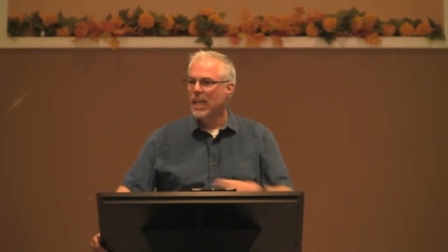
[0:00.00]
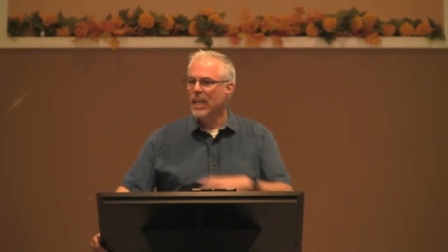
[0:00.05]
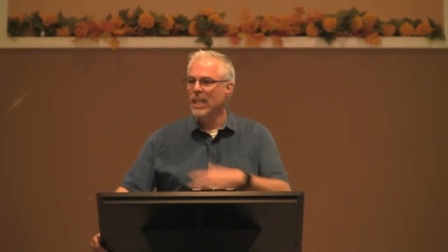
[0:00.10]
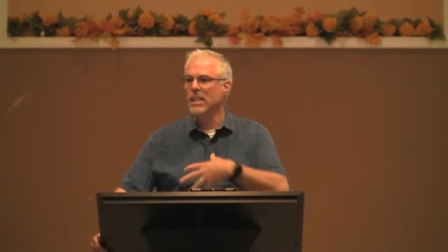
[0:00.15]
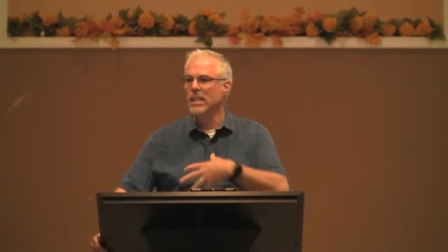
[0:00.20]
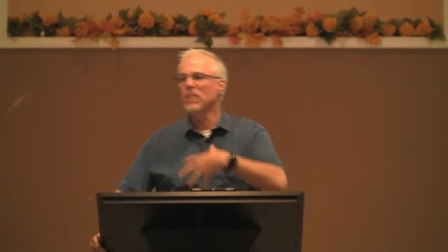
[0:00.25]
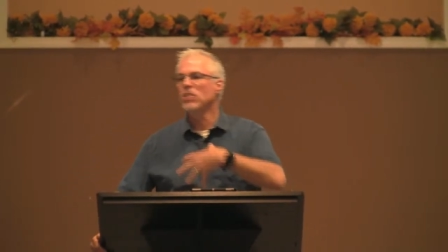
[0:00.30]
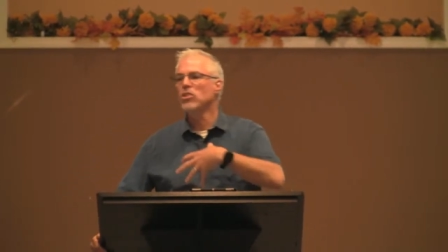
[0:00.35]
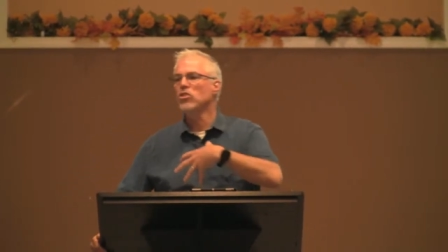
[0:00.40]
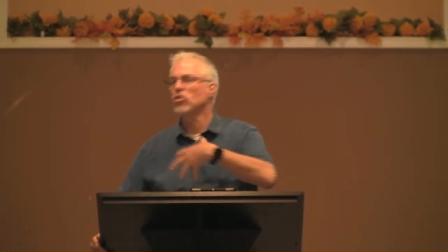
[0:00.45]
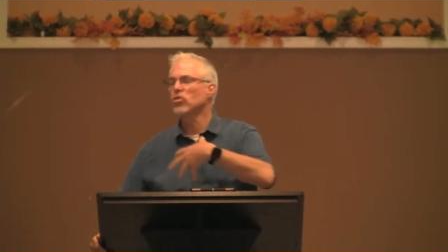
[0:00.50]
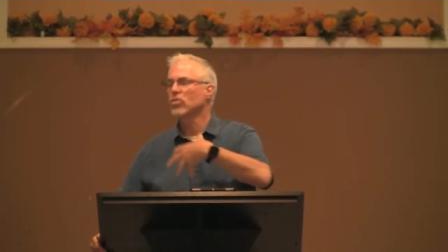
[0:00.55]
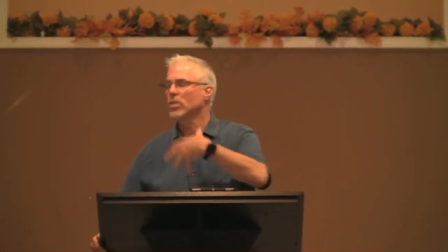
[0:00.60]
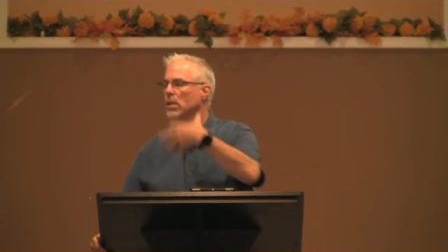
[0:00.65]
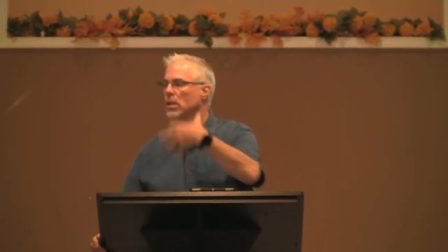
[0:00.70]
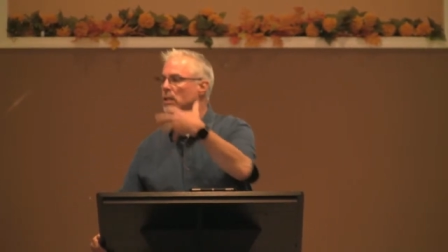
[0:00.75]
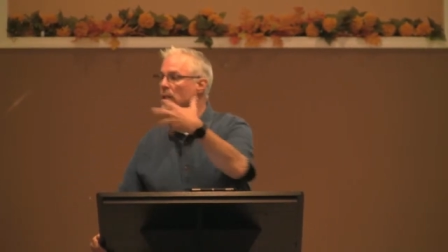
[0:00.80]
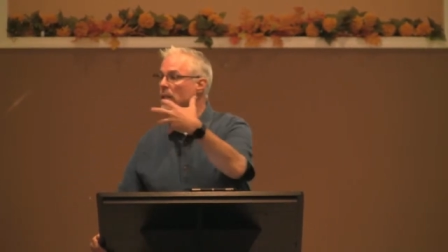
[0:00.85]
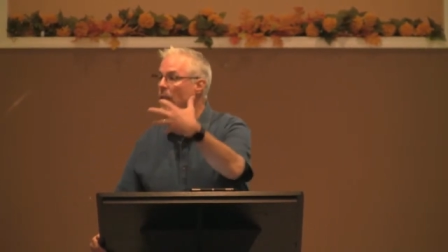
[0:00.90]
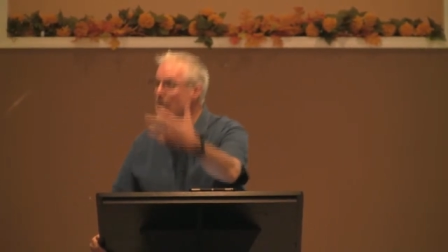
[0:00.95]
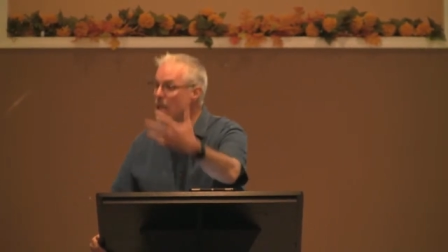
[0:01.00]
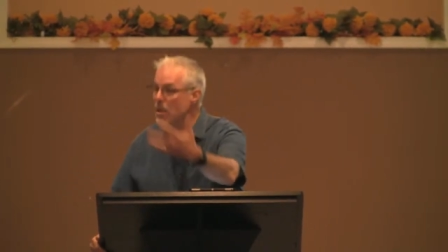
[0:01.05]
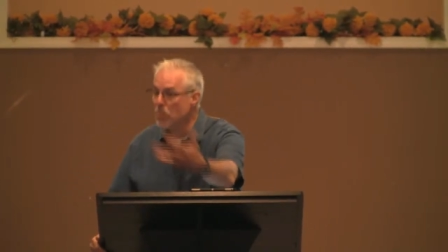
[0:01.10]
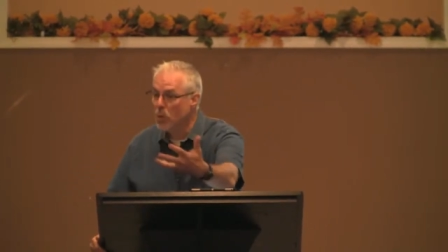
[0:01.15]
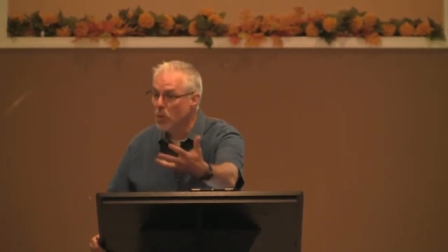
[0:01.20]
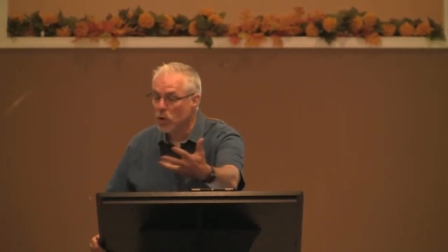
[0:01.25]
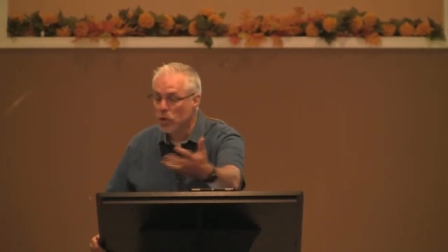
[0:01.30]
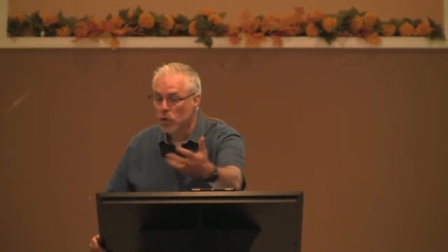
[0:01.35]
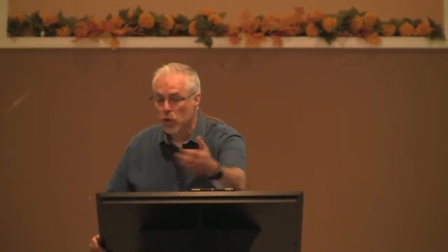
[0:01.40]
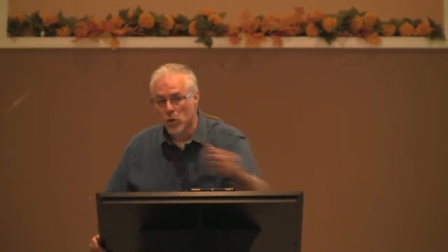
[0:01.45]
He didn't just
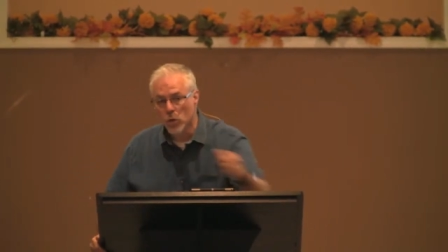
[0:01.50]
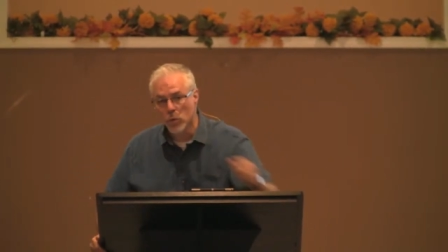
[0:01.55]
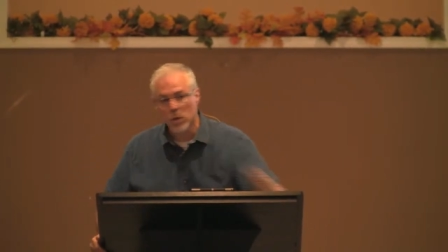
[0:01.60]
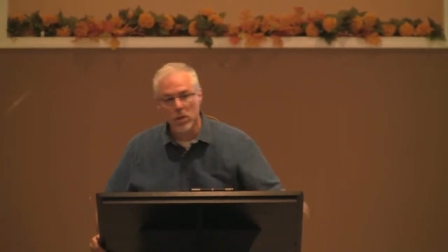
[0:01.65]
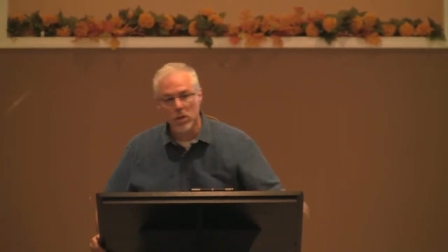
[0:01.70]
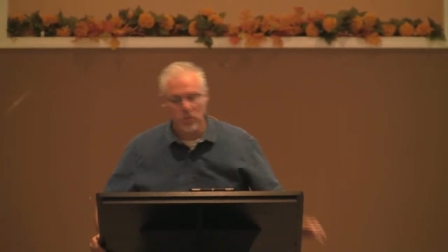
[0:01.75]
label you a